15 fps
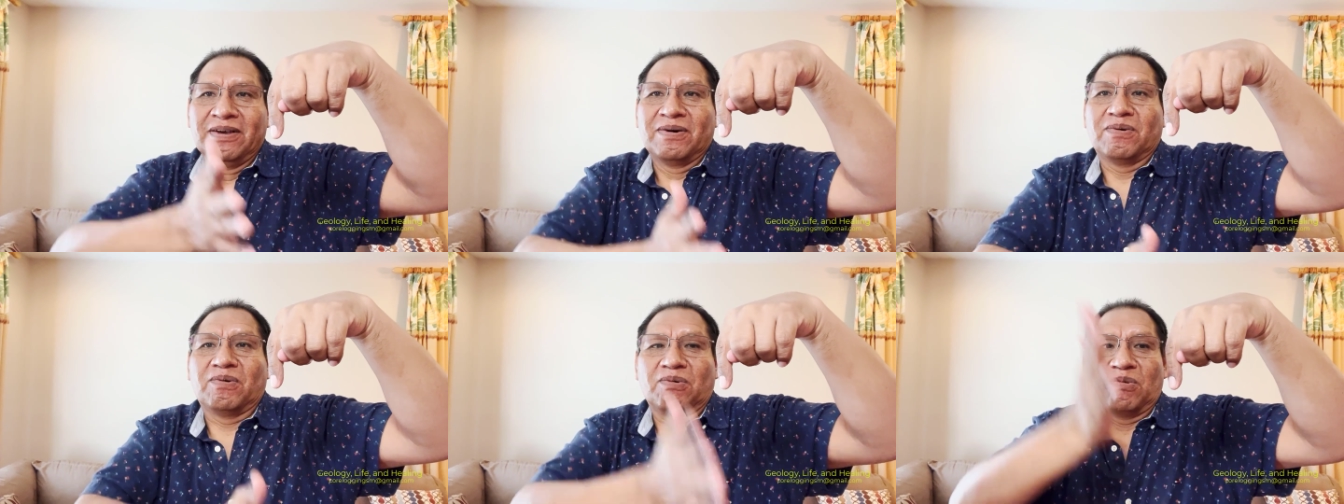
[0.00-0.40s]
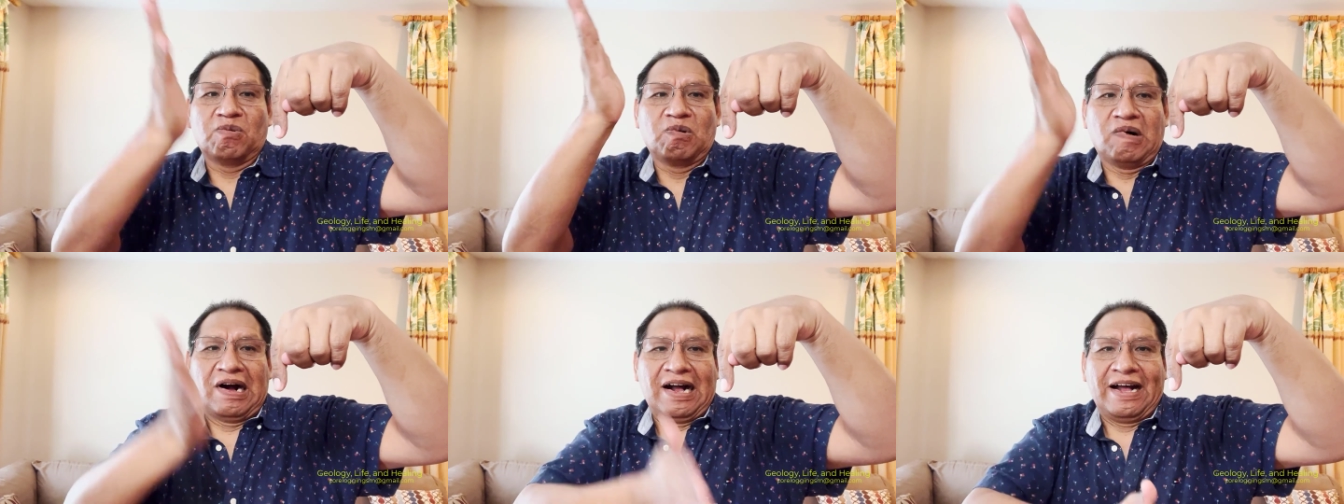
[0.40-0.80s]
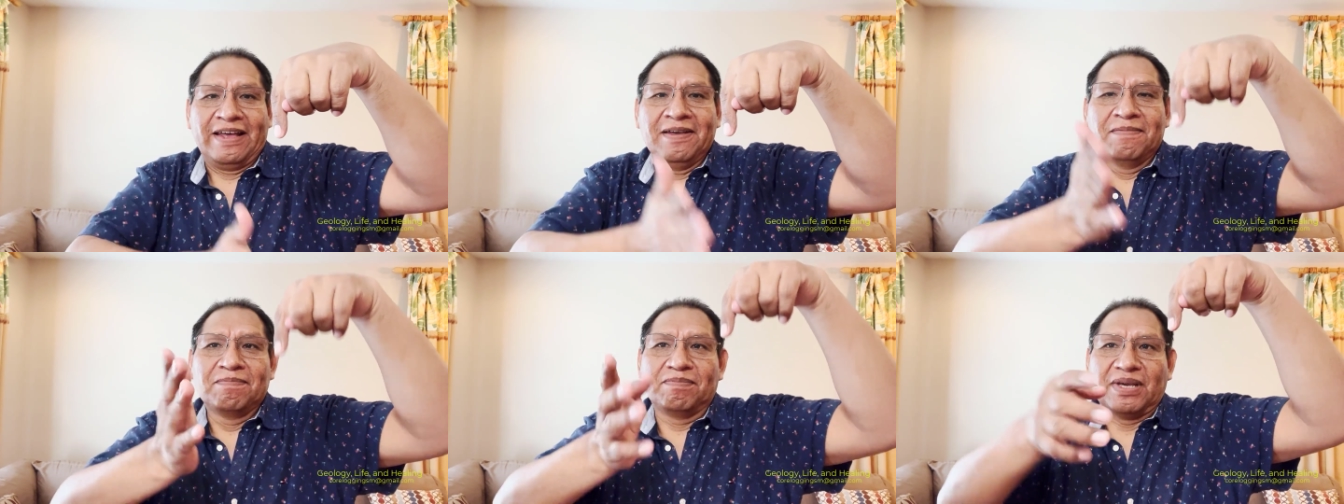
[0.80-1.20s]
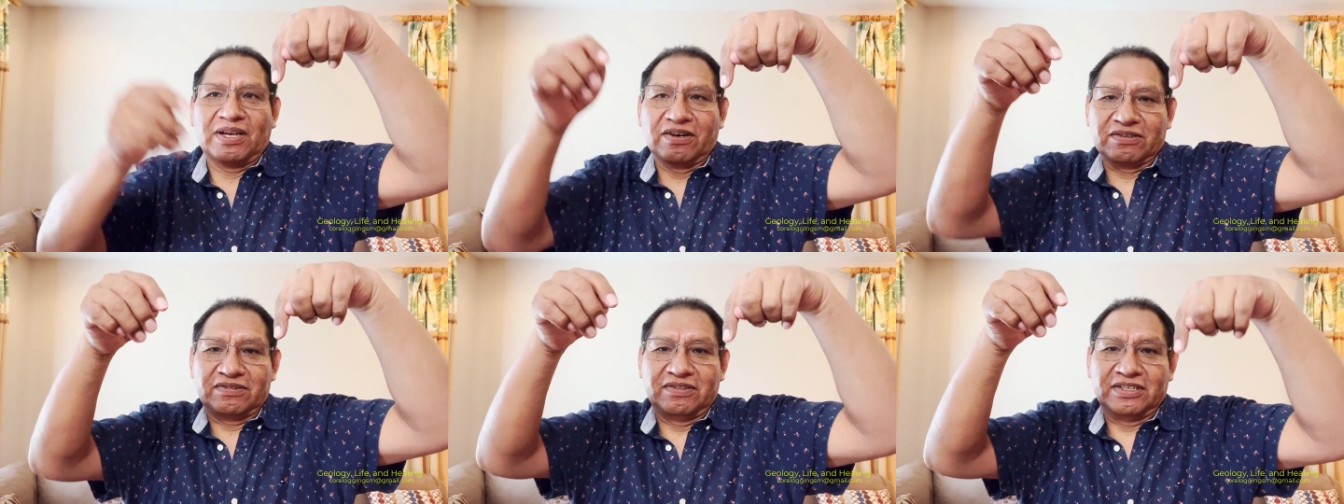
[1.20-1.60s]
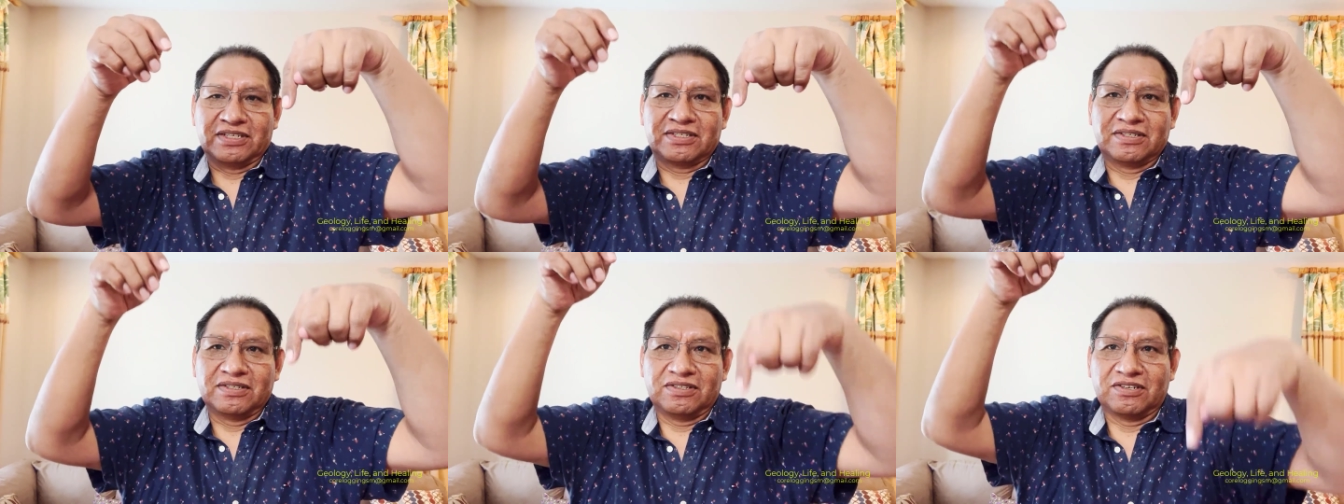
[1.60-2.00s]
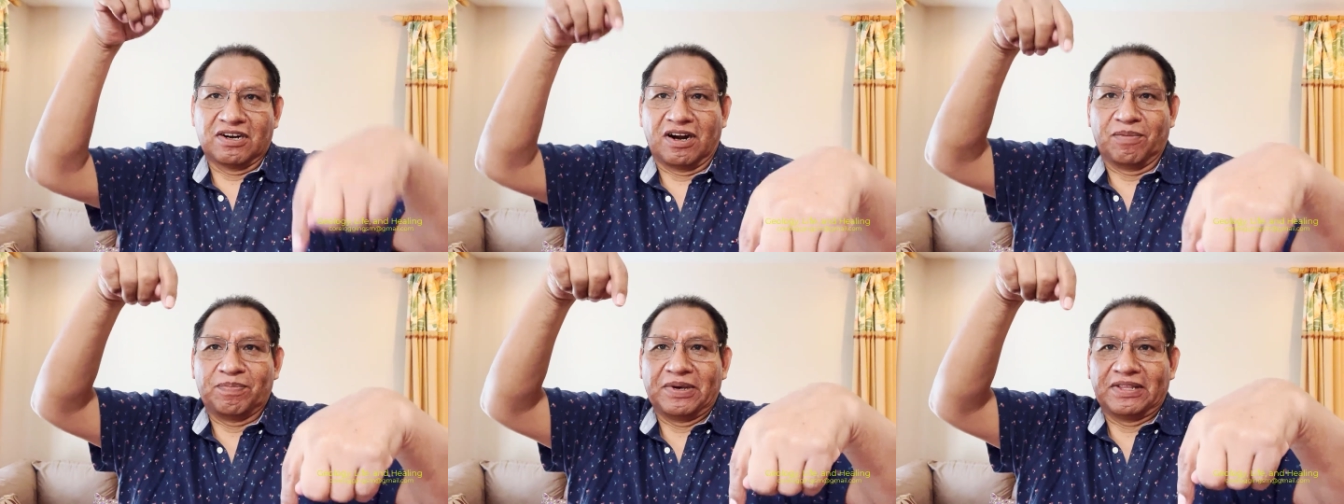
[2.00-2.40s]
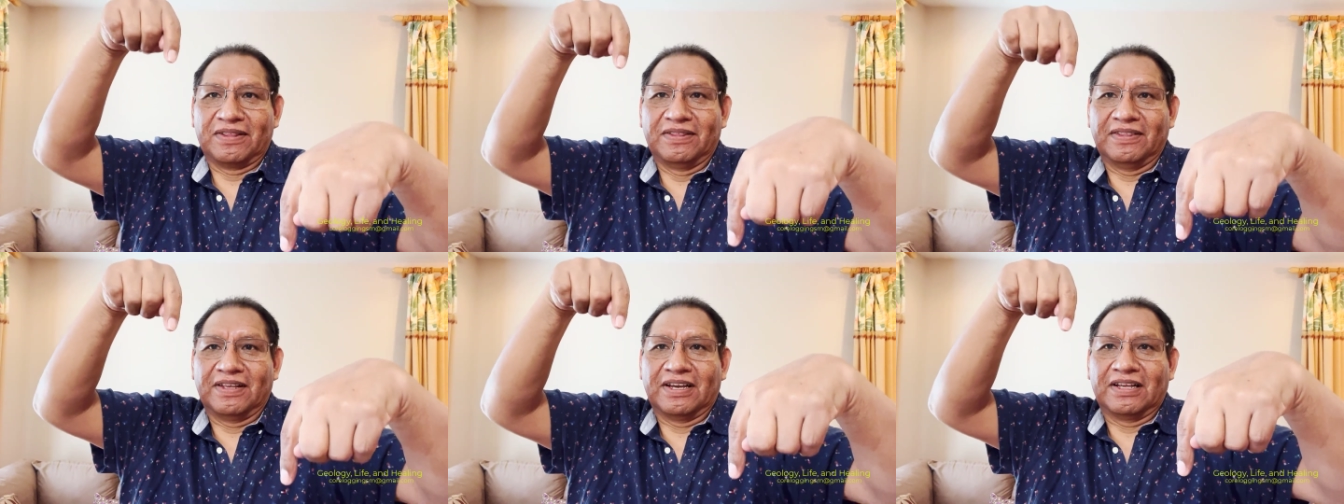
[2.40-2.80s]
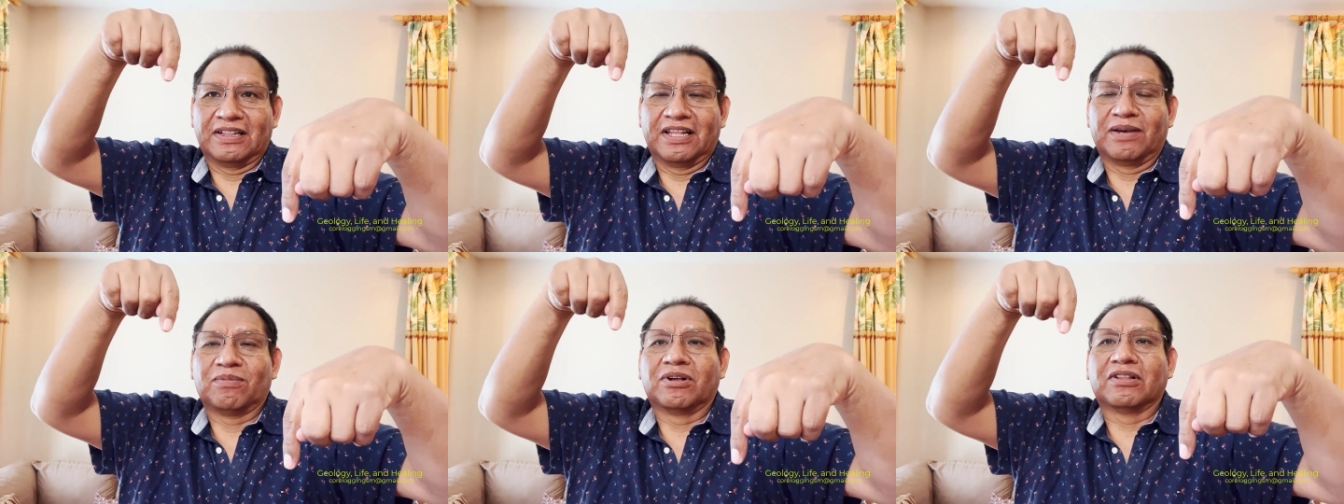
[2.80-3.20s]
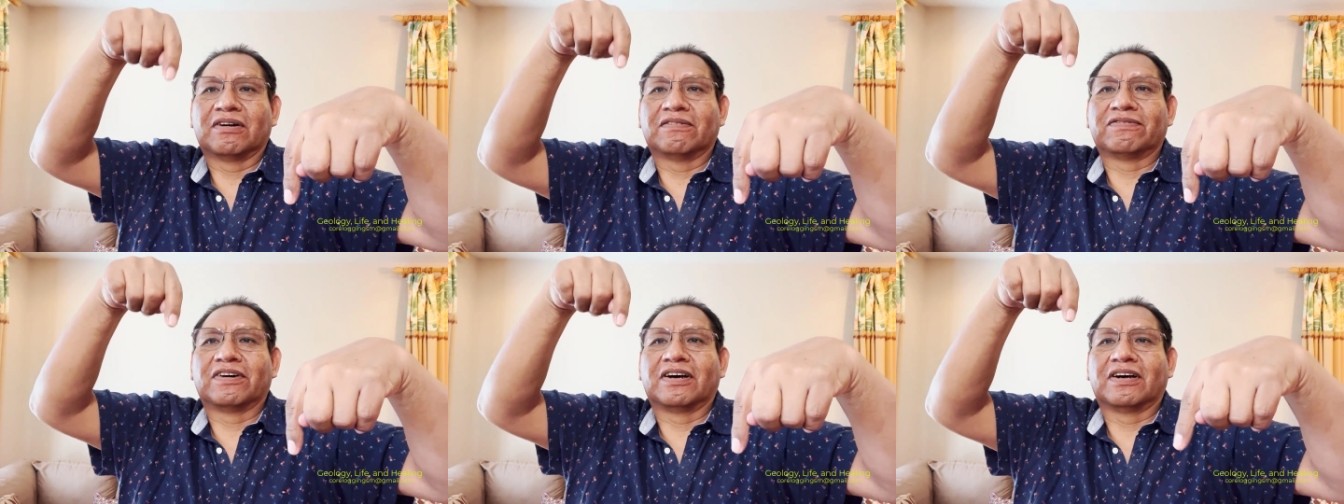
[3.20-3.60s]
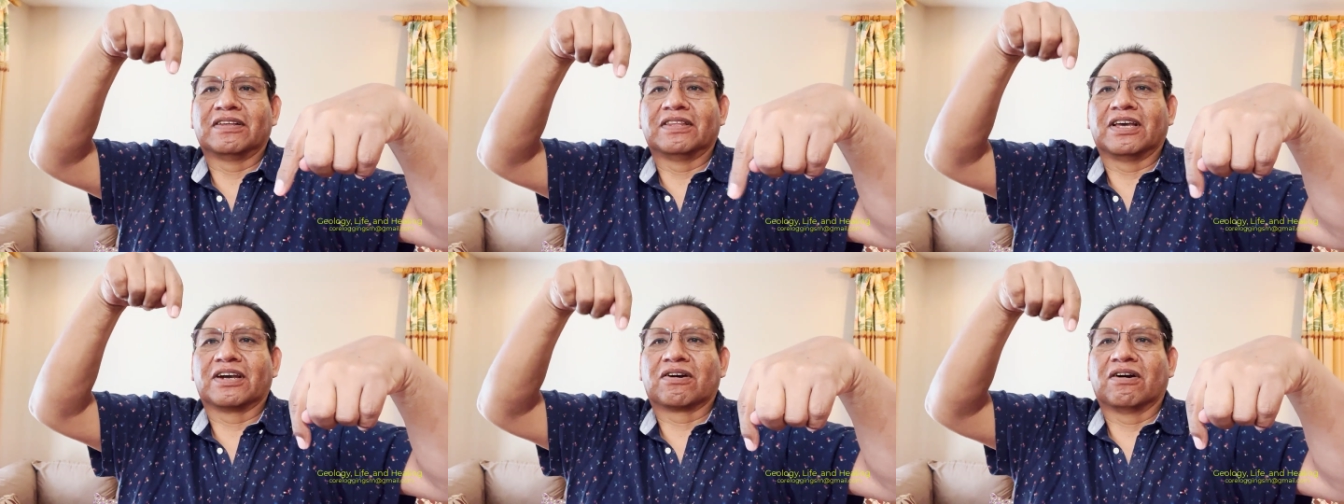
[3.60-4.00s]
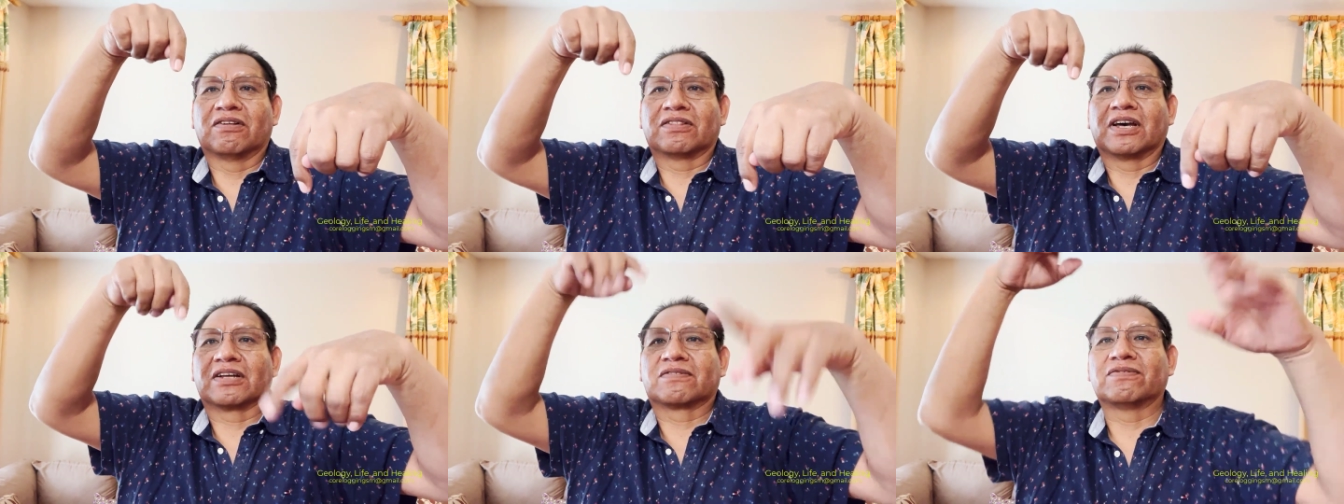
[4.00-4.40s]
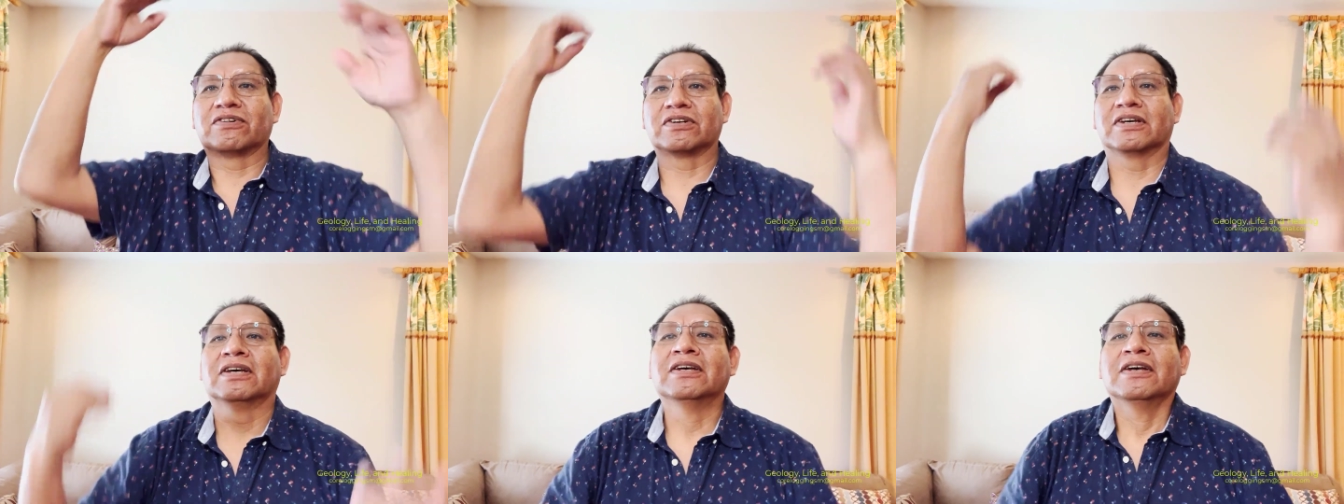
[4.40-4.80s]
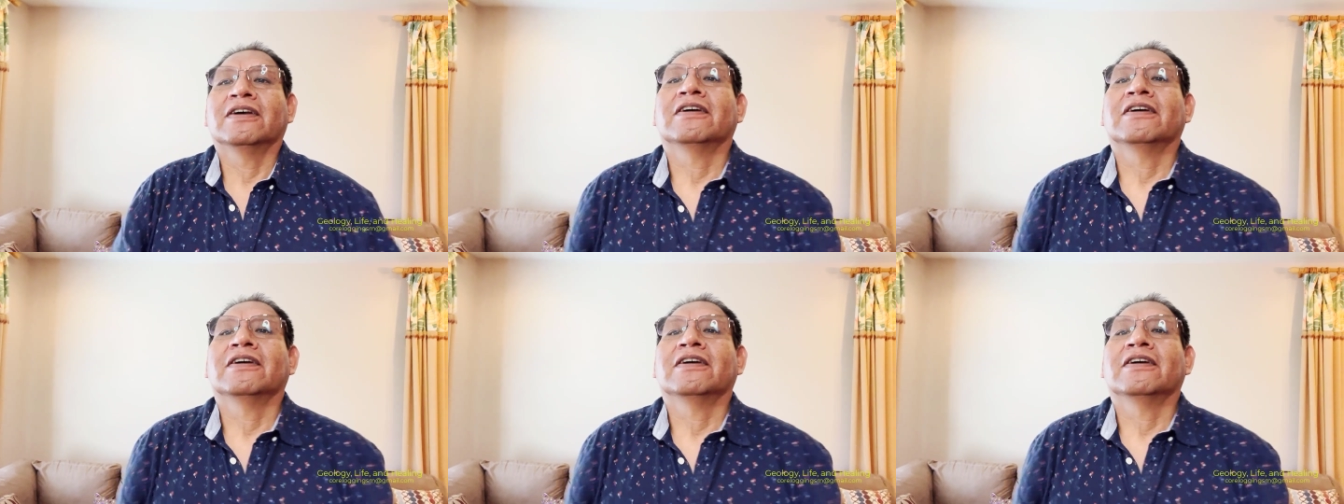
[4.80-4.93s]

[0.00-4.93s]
Why? Because this dropped the level of the contact for the